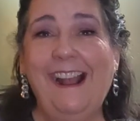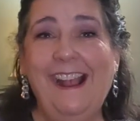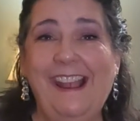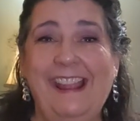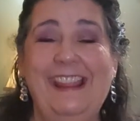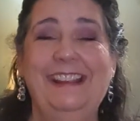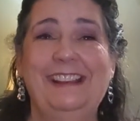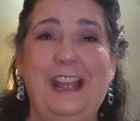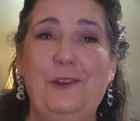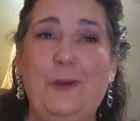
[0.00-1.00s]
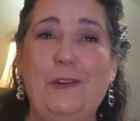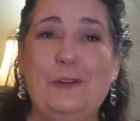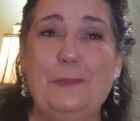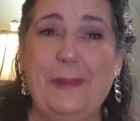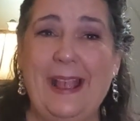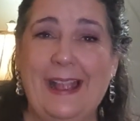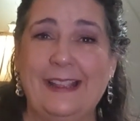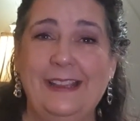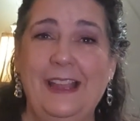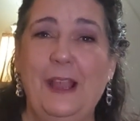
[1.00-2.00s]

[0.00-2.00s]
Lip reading: Hi, and welcome back.